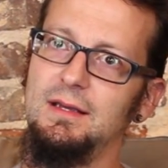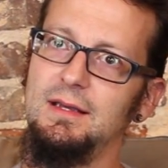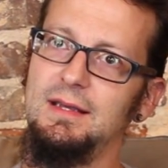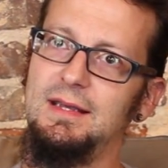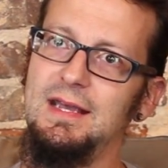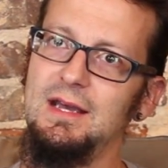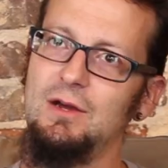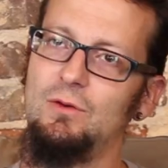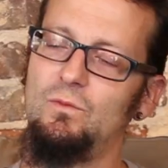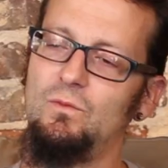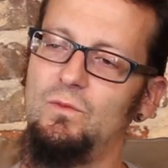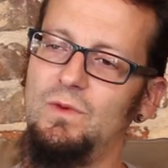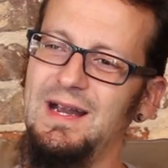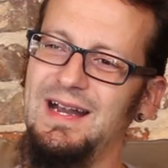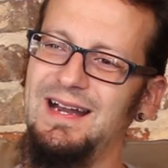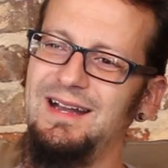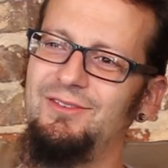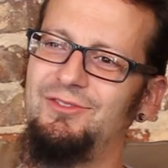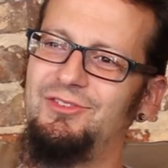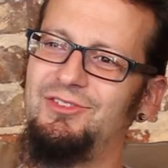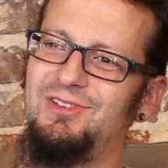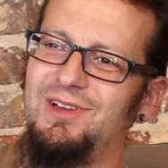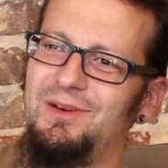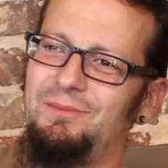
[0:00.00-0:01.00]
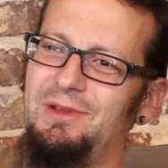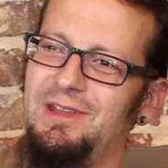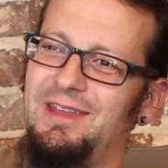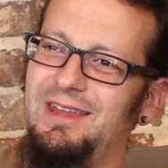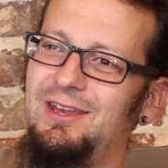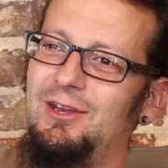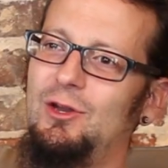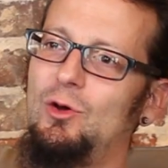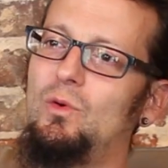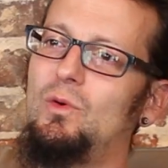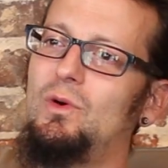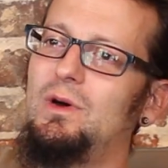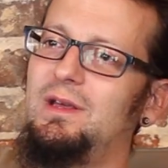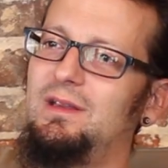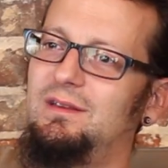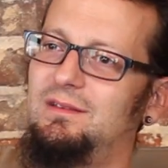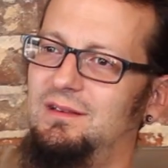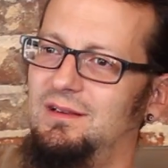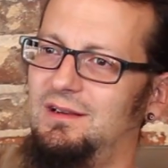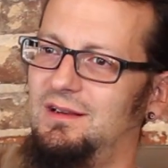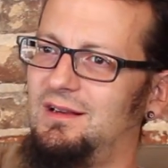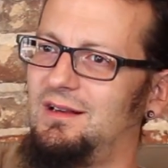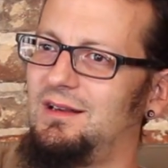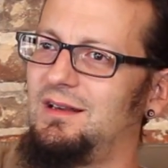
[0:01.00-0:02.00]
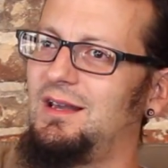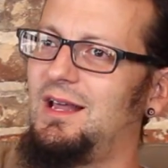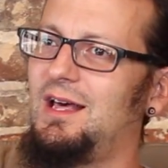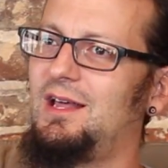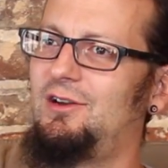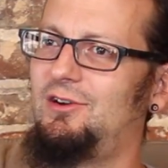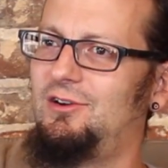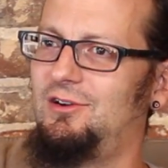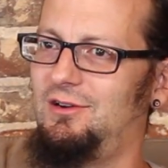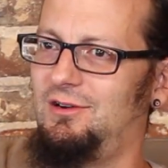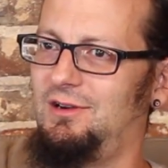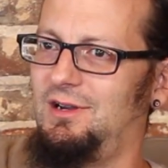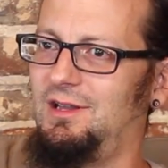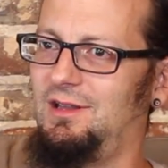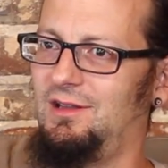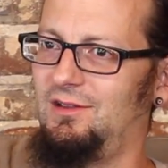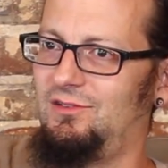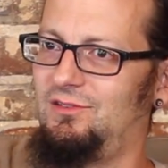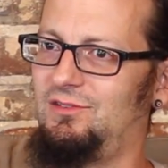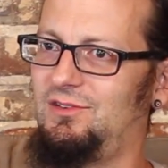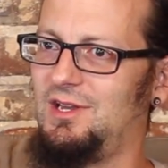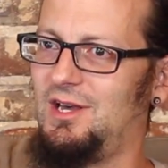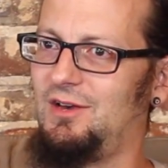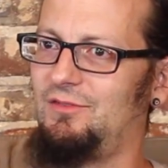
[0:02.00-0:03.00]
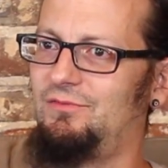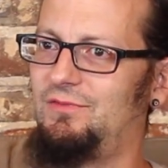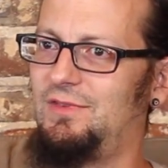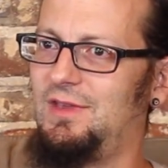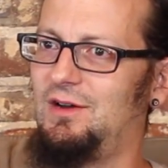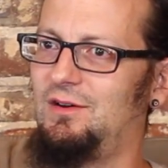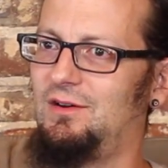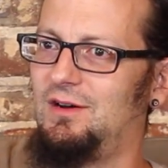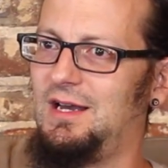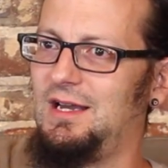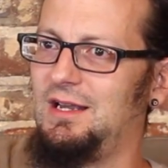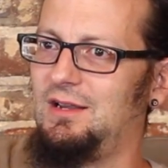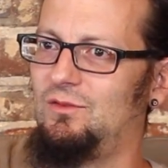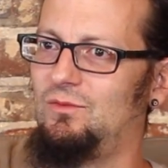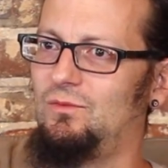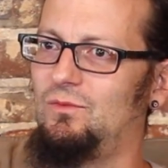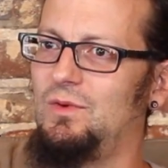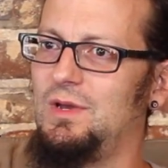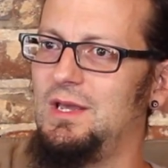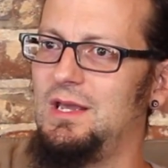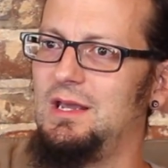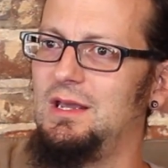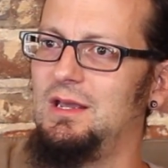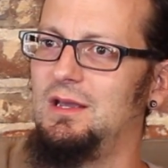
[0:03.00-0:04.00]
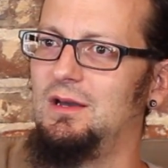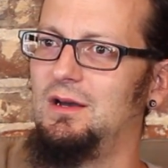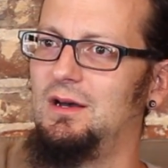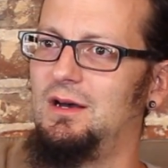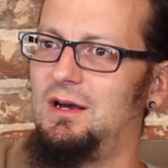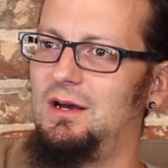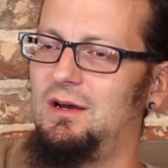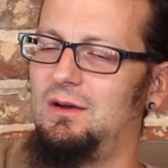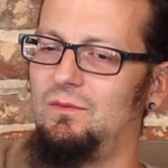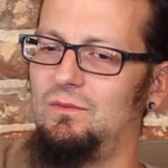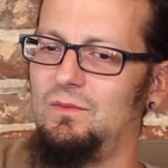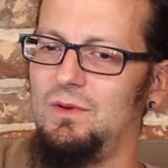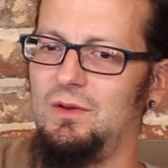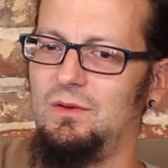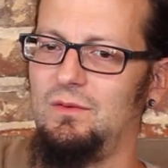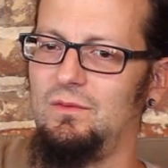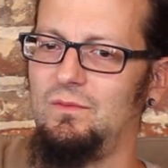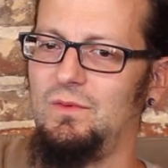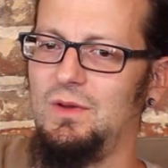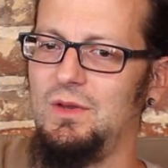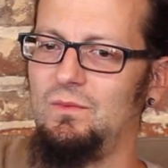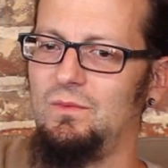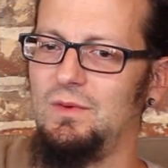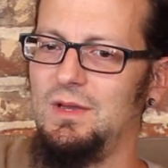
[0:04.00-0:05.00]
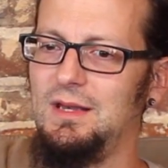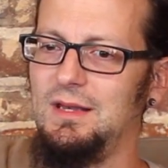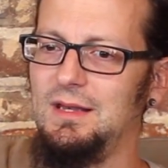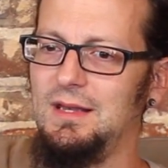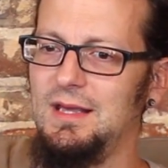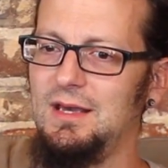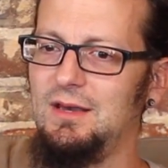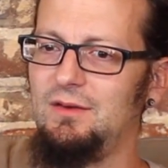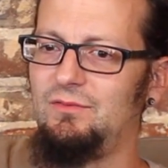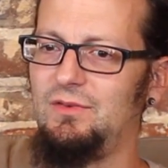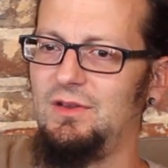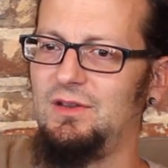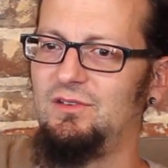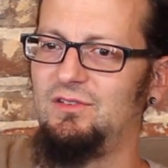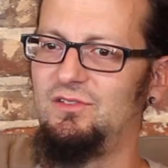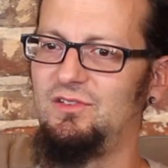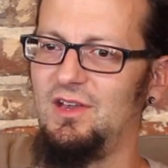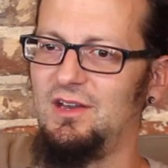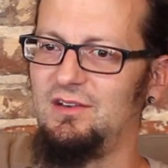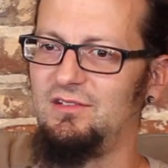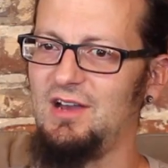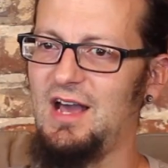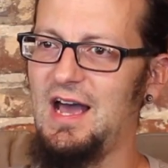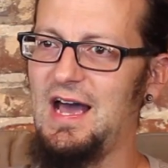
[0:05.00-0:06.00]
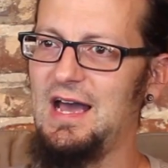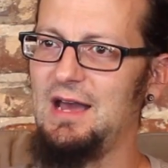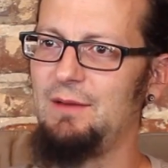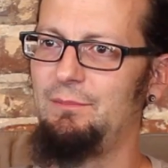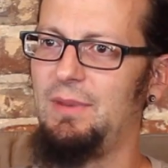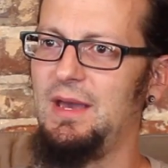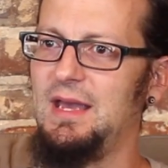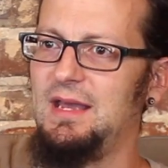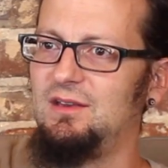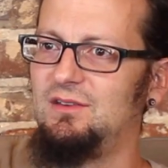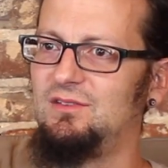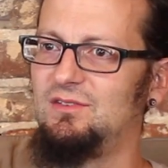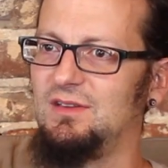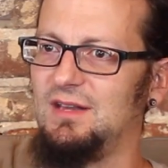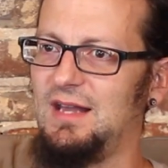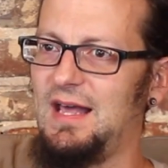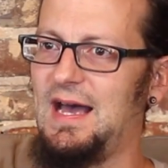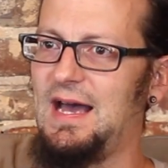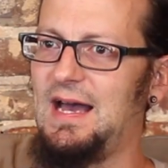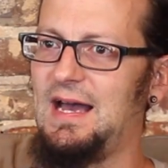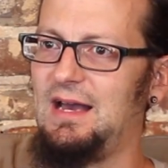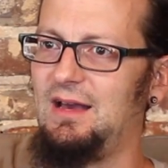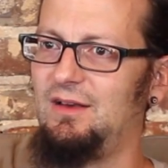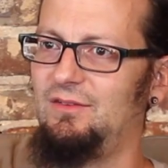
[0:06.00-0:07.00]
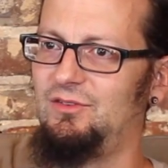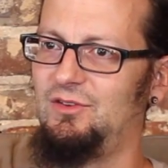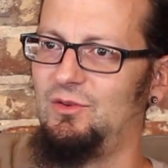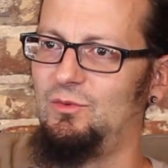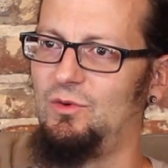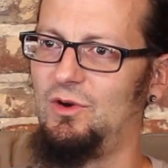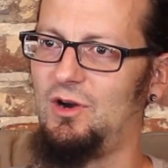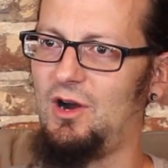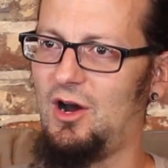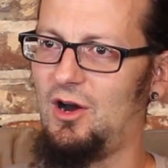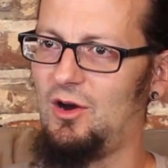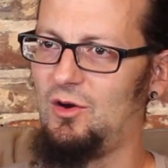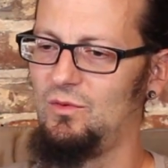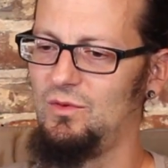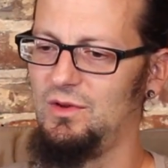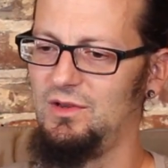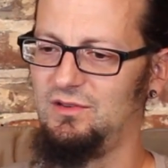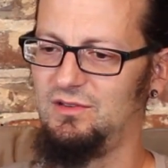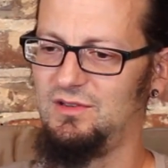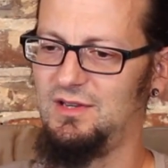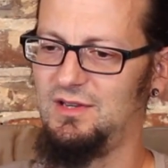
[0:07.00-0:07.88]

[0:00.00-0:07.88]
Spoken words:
get rid of some of the noise and clutter and the stuff that, like, we live in such high-paced lives, and we're always